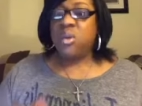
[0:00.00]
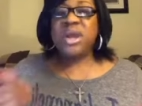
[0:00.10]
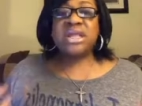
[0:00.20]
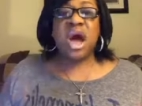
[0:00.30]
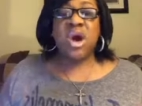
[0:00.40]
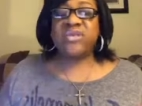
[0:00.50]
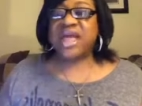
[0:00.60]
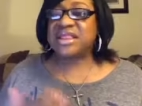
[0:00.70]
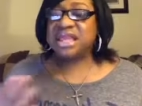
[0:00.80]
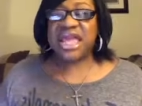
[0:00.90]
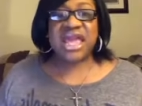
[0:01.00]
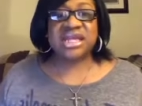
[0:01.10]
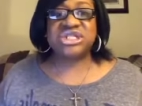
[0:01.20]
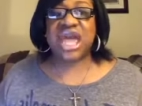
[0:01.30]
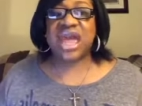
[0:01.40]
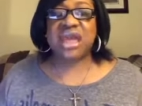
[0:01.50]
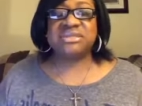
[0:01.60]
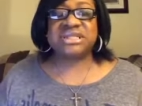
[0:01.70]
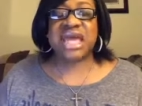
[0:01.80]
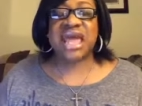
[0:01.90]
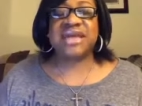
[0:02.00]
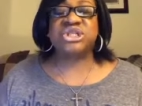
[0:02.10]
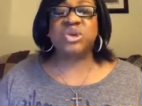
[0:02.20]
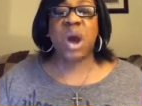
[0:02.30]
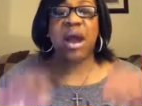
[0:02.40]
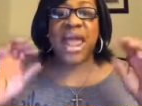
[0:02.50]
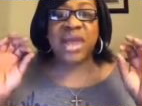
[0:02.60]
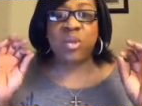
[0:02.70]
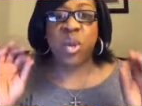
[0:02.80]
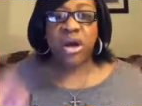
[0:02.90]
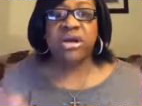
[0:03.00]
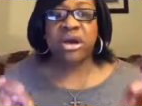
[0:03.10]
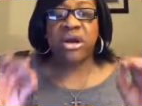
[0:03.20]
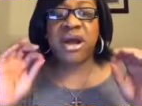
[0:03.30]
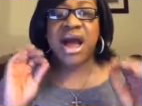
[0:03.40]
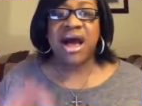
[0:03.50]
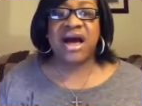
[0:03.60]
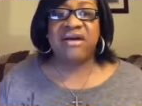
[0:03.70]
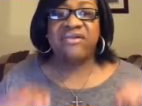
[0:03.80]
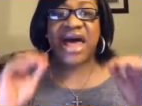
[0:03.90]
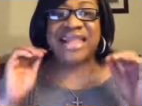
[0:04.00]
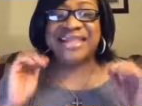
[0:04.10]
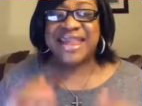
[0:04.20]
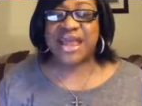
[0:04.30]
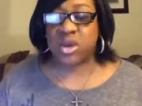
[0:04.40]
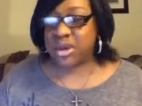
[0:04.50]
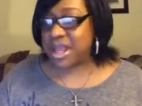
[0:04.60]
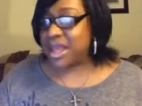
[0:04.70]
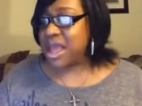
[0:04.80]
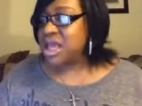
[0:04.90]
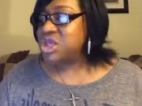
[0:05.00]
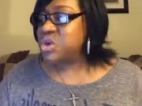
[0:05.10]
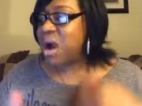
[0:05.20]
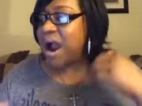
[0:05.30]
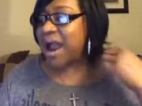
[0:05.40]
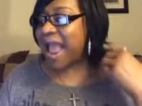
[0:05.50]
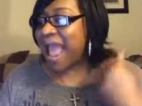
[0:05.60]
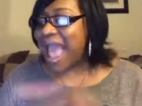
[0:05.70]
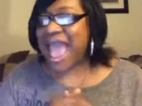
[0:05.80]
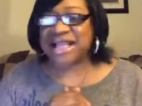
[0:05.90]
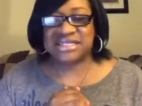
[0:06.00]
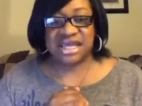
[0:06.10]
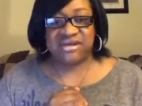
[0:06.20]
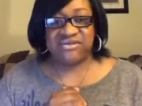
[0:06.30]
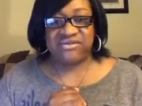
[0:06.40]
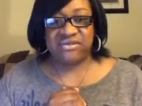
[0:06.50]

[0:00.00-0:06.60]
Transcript: We know that the King James says you are a worker of iniquity. You are active.